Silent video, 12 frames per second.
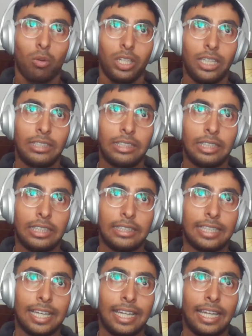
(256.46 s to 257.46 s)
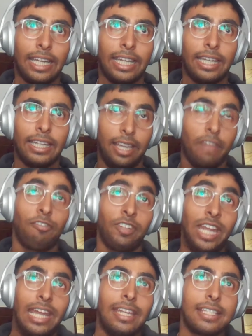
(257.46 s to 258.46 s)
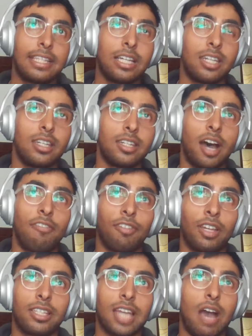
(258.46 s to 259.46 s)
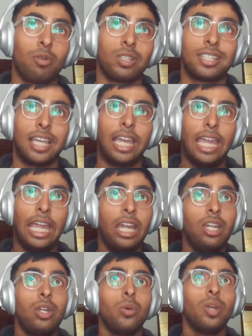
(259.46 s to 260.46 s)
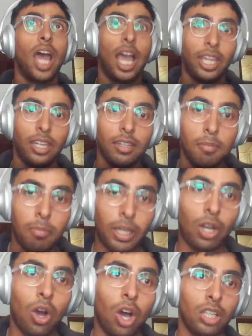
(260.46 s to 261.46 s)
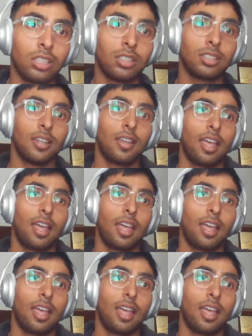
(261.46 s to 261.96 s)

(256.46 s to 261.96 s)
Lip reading: would easily say if 10 is the toughest, I would say 8 to 9 because